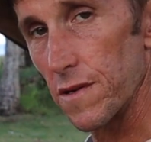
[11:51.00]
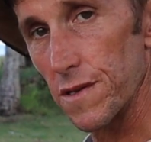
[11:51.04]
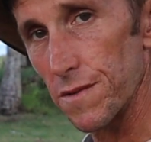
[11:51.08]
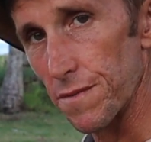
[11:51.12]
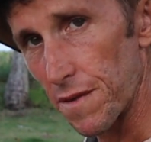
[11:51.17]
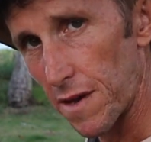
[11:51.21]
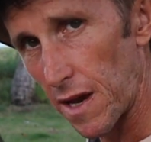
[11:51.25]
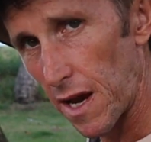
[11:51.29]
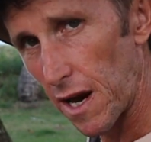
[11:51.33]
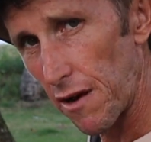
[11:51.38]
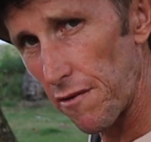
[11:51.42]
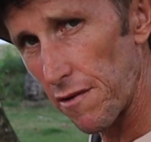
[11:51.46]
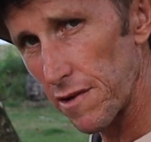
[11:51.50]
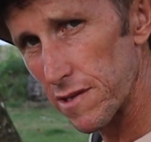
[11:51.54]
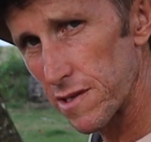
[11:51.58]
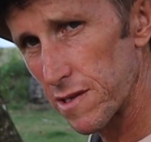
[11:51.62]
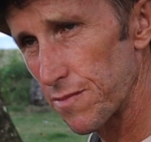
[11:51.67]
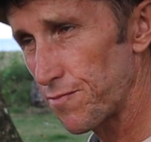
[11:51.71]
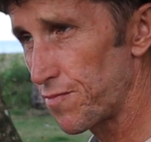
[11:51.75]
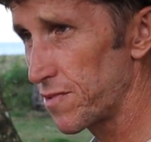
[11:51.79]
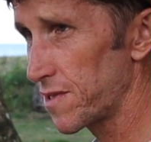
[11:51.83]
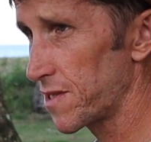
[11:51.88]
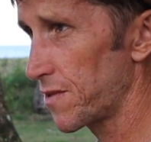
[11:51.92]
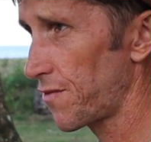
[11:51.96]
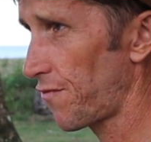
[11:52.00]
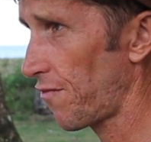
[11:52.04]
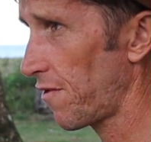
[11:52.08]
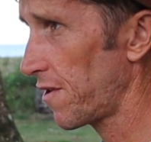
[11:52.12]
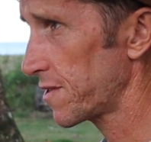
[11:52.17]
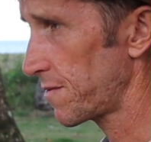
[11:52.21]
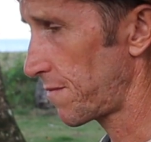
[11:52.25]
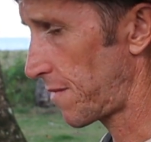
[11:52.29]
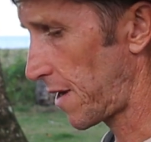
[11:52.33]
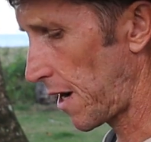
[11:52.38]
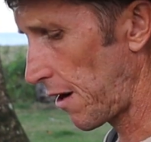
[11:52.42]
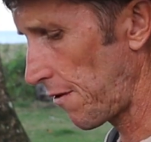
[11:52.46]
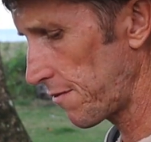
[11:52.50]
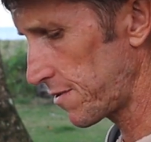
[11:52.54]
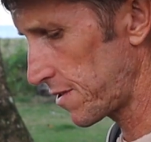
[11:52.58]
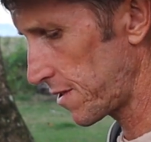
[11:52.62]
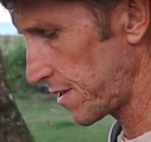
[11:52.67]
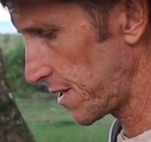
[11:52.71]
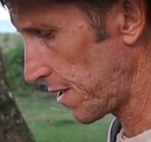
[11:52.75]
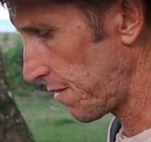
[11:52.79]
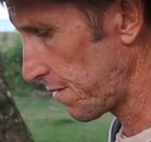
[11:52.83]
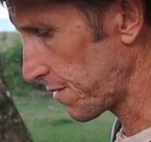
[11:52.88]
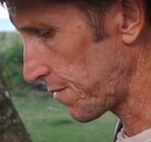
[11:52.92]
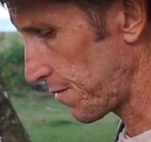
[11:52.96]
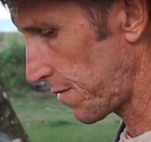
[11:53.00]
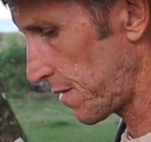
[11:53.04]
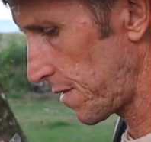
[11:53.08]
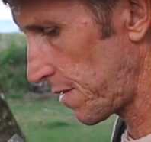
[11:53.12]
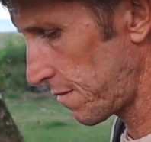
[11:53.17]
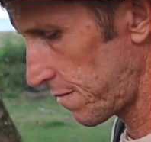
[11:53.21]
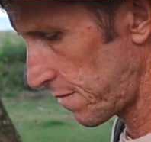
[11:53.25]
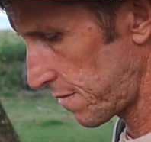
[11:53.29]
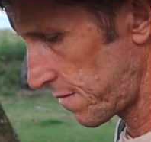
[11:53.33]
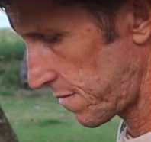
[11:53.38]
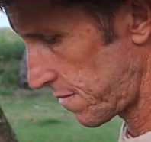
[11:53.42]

Some carrots, try some carrots in there as well.